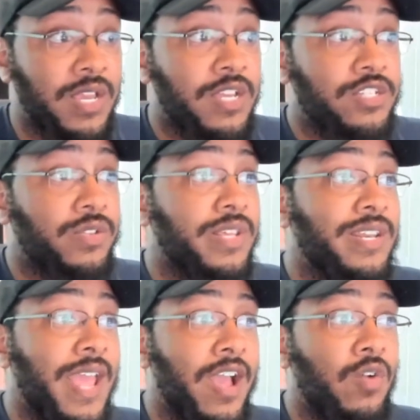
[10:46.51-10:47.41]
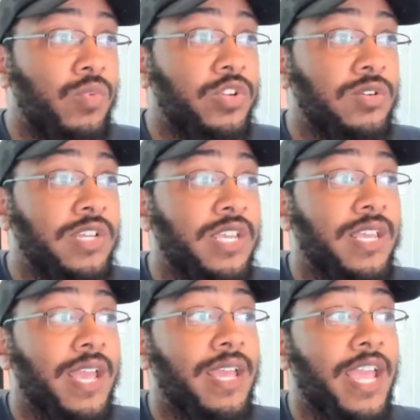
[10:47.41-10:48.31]
So then now when you're
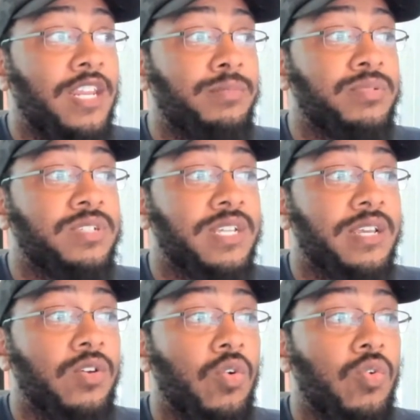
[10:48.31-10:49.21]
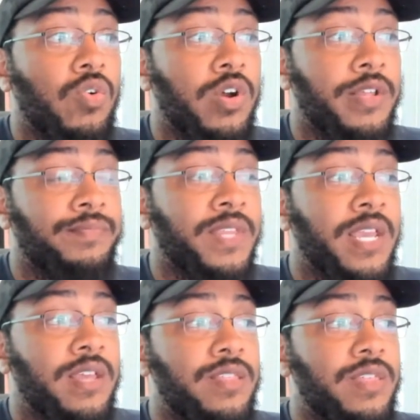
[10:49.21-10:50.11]
looking at 80% on
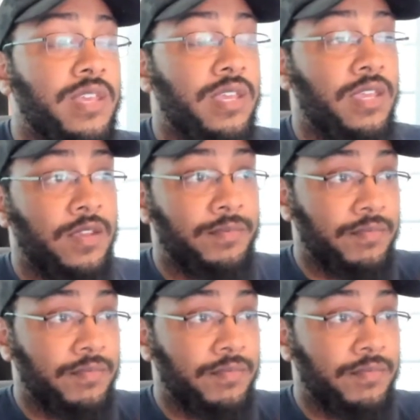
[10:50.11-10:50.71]
the